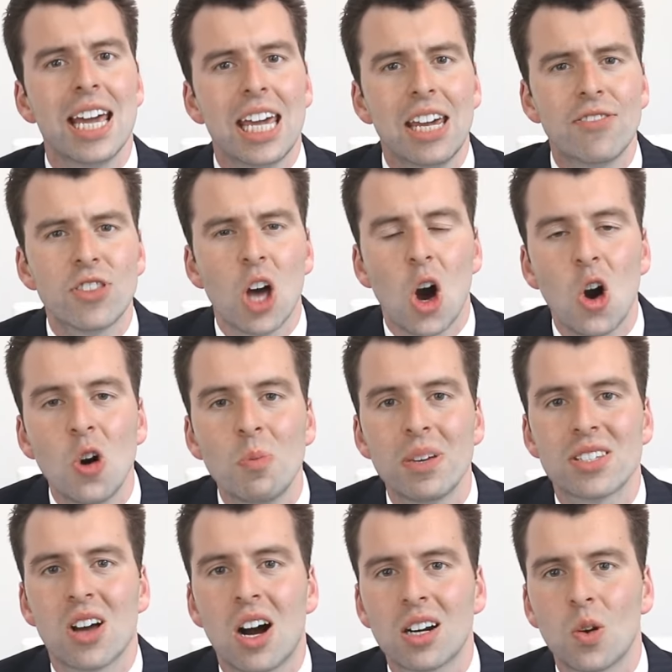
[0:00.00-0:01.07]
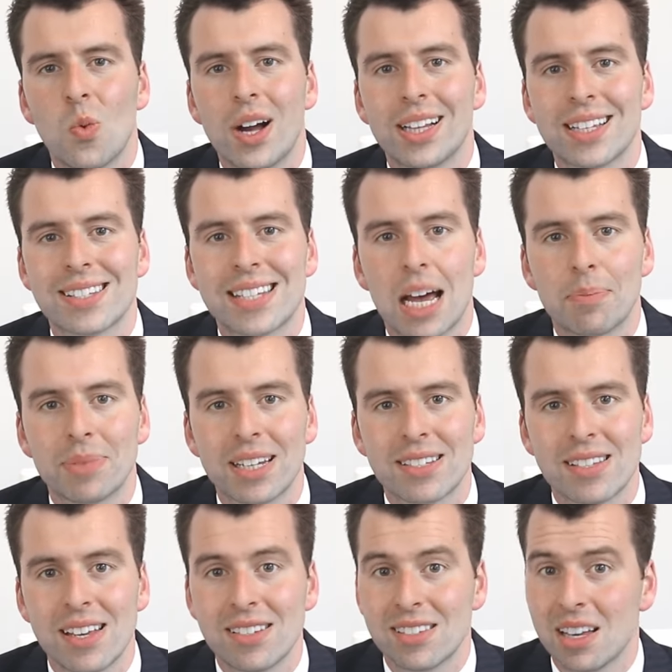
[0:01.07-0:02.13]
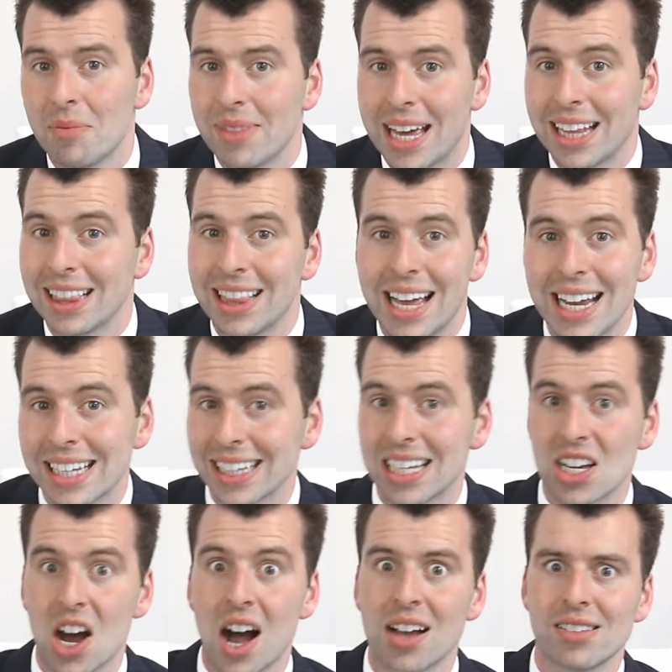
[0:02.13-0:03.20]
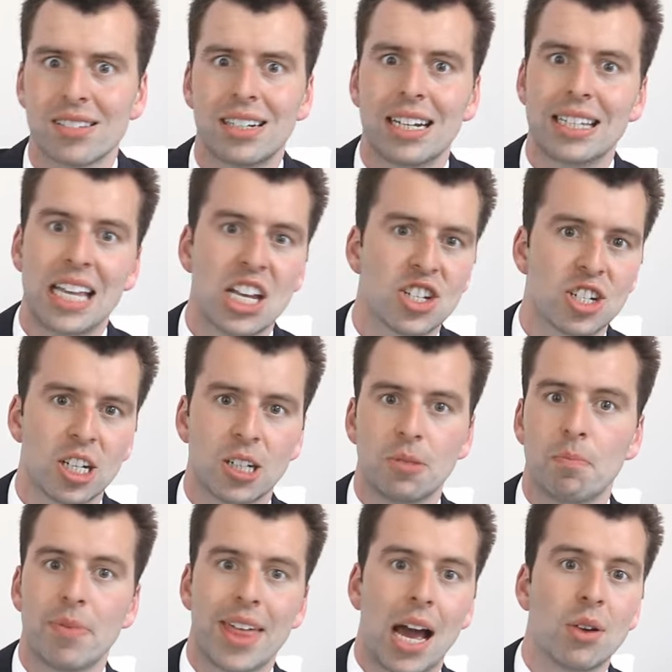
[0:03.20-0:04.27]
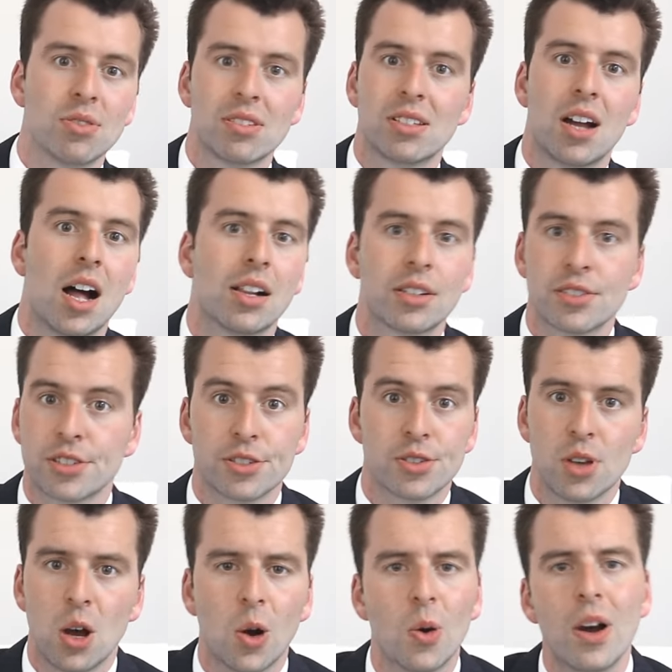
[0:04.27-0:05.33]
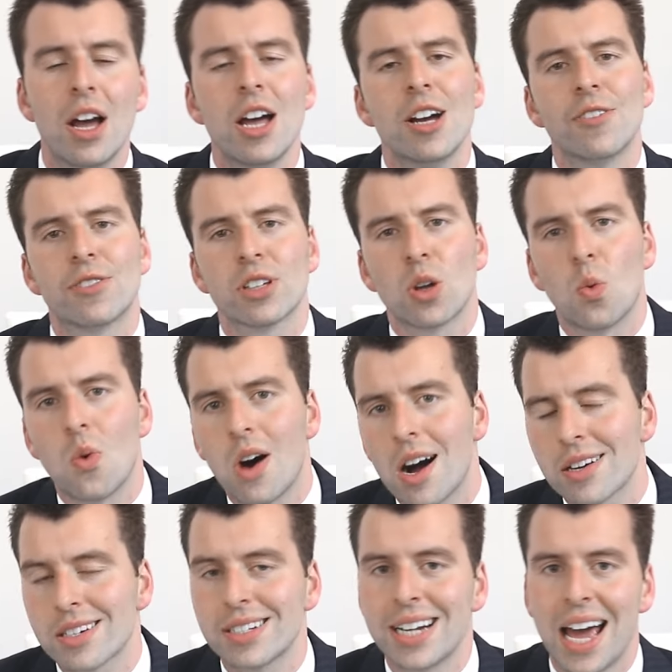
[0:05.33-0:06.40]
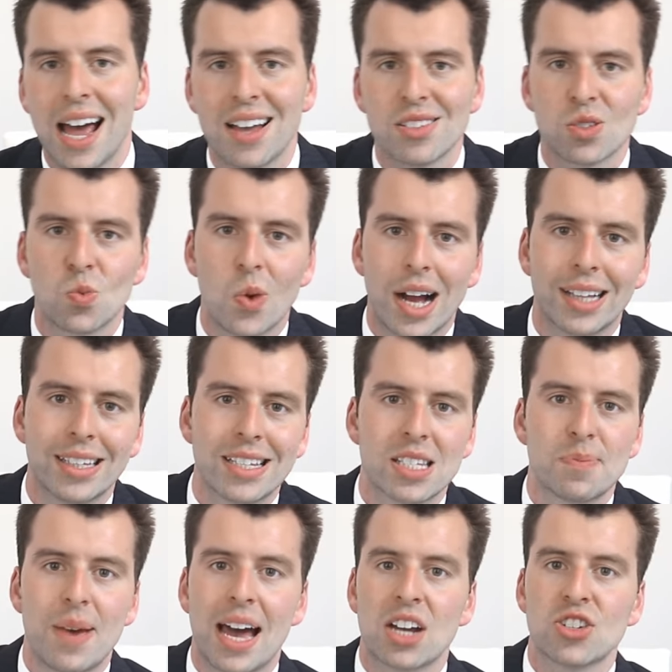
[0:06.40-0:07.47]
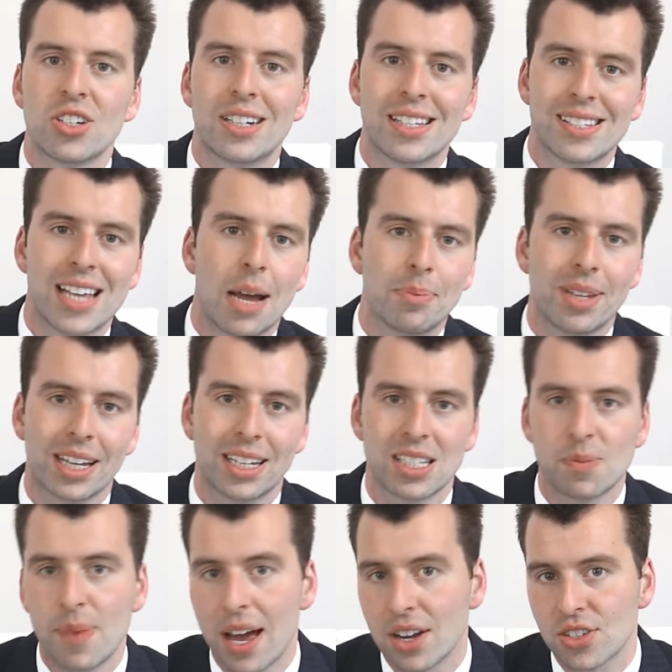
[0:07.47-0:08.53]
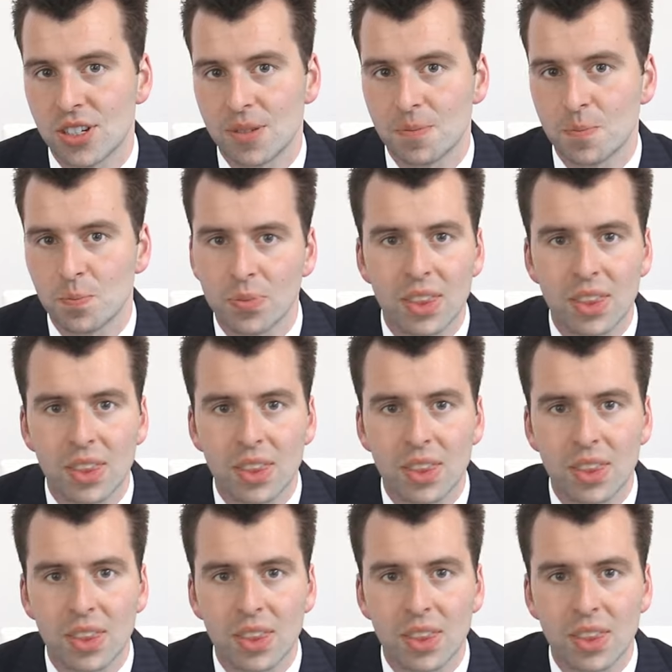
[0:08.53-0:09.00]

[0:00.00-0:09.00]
If the home is on a well and septic system, that'll likely cost an additional $1,000 or so for the water test, well inspection, and septic inspection.